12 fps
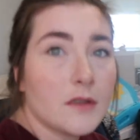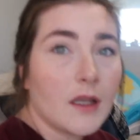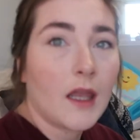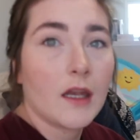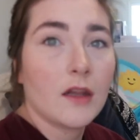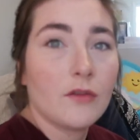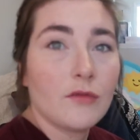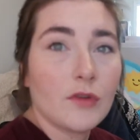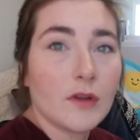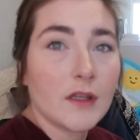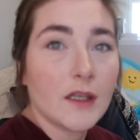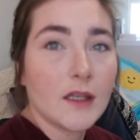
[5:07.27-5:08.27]
He didn't
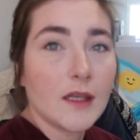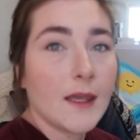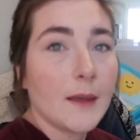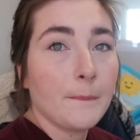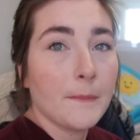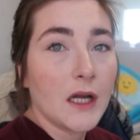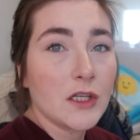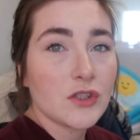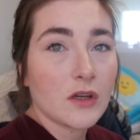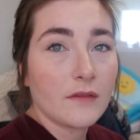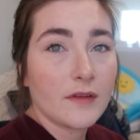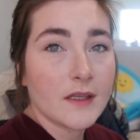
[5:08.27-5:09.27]
really eat much
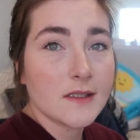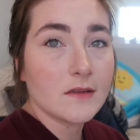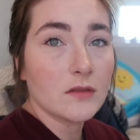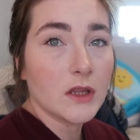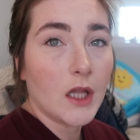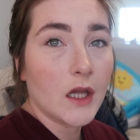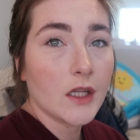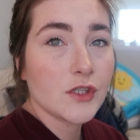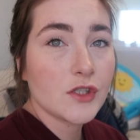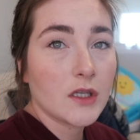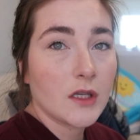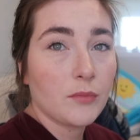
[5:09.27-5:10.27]
of his
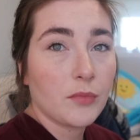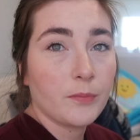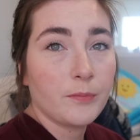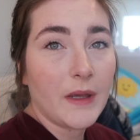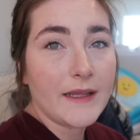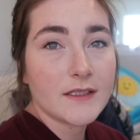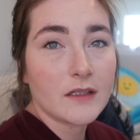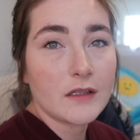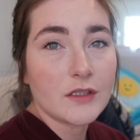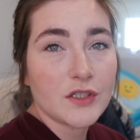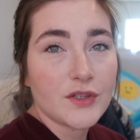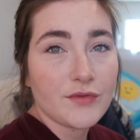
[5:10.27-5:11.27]
lunch. He basically
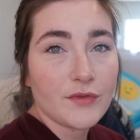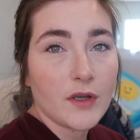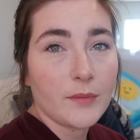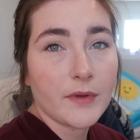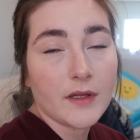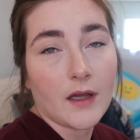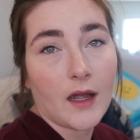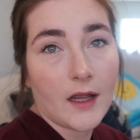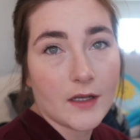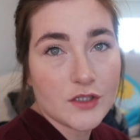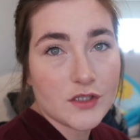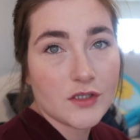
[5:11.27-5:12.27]
just threw it, but
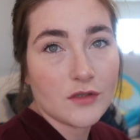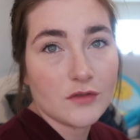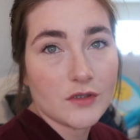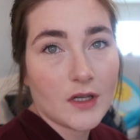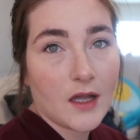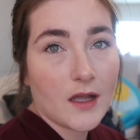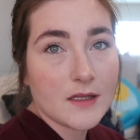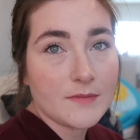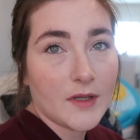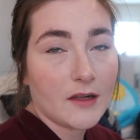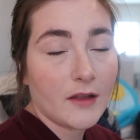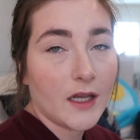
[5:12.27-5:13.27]
I just showed you guys
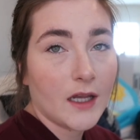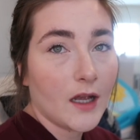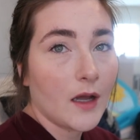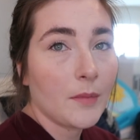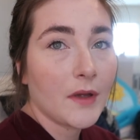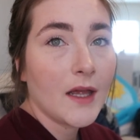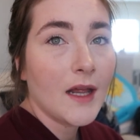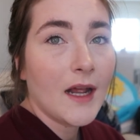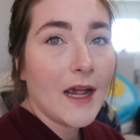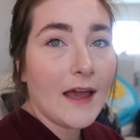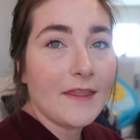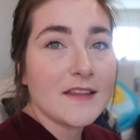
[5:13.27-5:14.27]
me cleaning up.
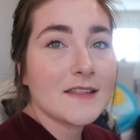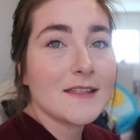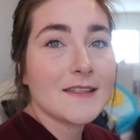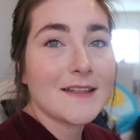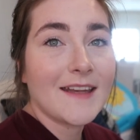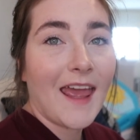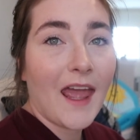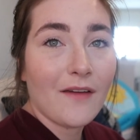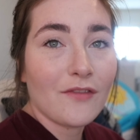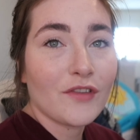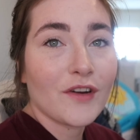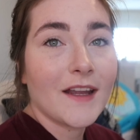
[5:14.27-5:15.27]
And this is an
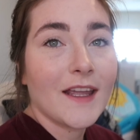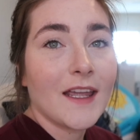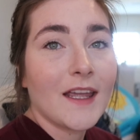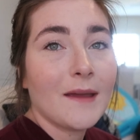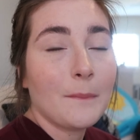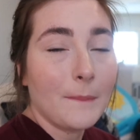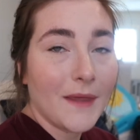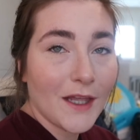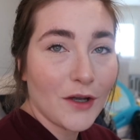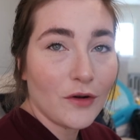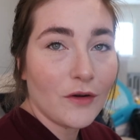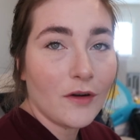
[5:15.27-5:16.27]
every
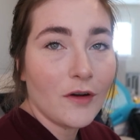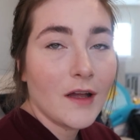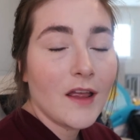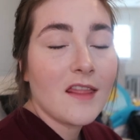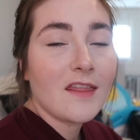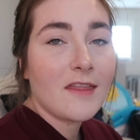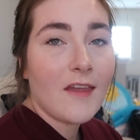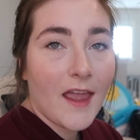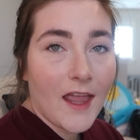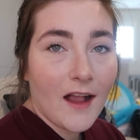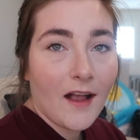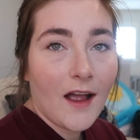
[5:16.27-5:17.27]
meal
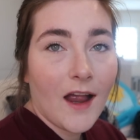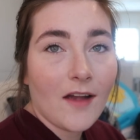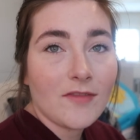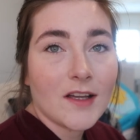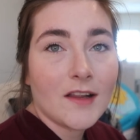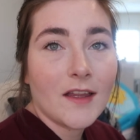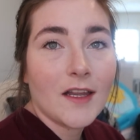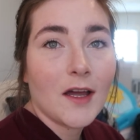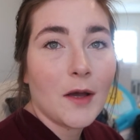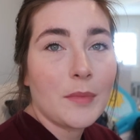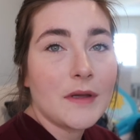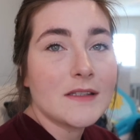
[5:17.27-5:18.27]
thing. I have to clean
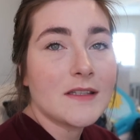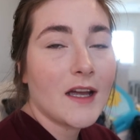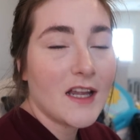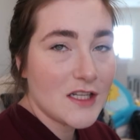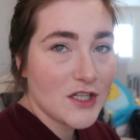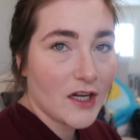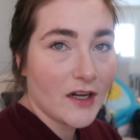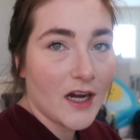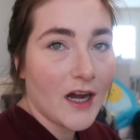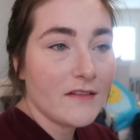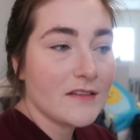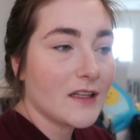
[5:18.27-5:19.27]
up his high chair.
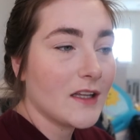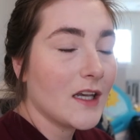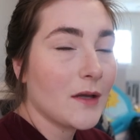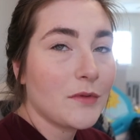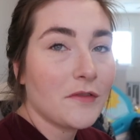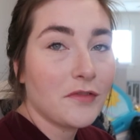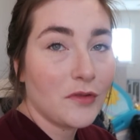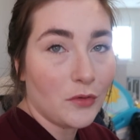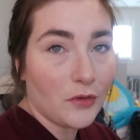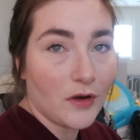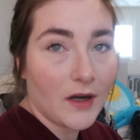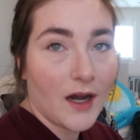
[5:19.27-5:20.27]
I have to clean up the
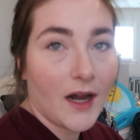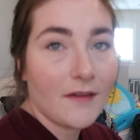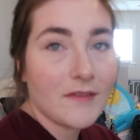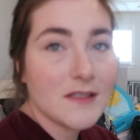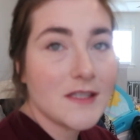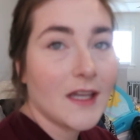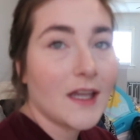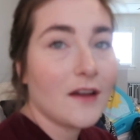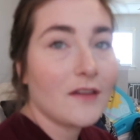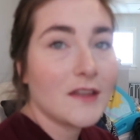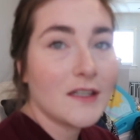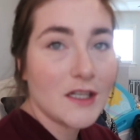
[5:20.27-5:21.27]
floor. I have to take
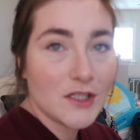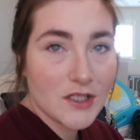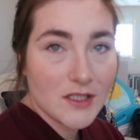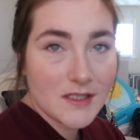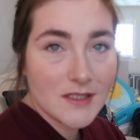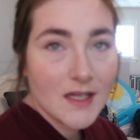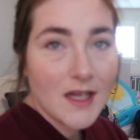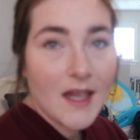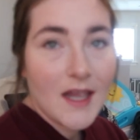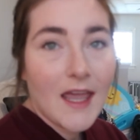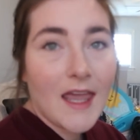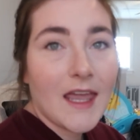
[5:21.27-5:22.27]
care of the dishes.
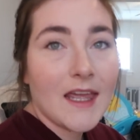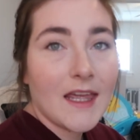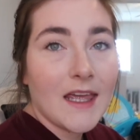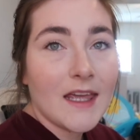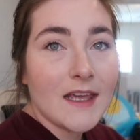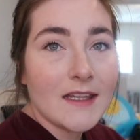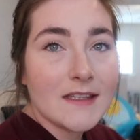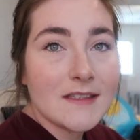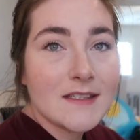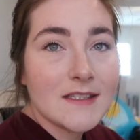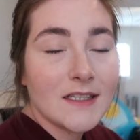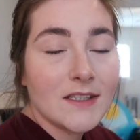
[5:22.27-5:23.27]
It
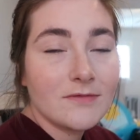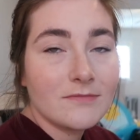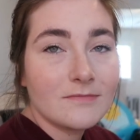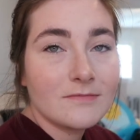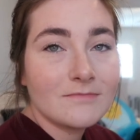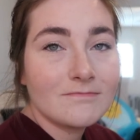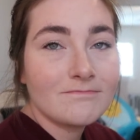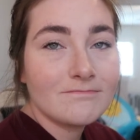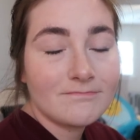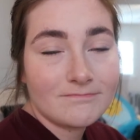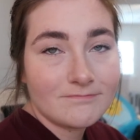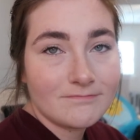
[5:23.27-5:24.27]
is
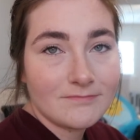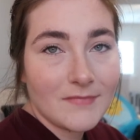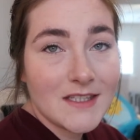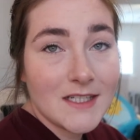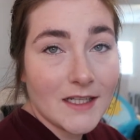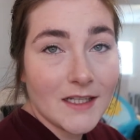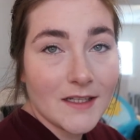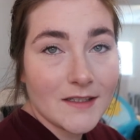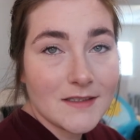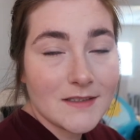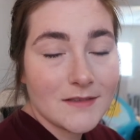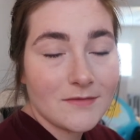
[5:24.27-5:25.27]

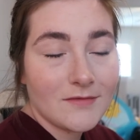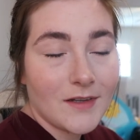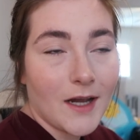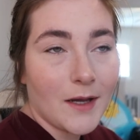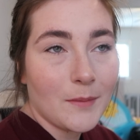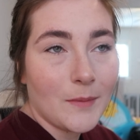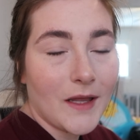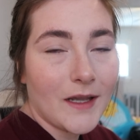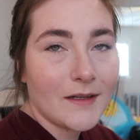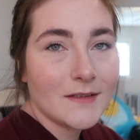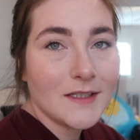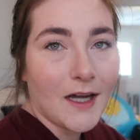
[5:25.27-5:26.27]
tedious. I am
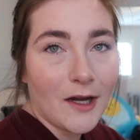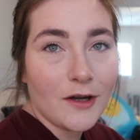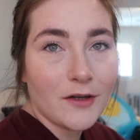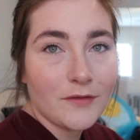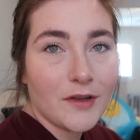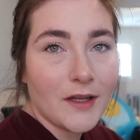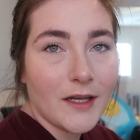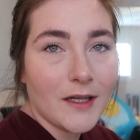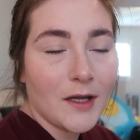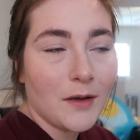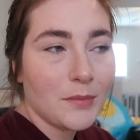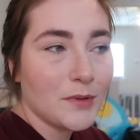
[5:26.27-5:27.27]
like tired of cleaning
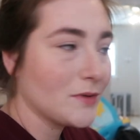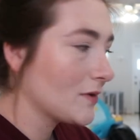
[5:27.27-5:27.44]
up.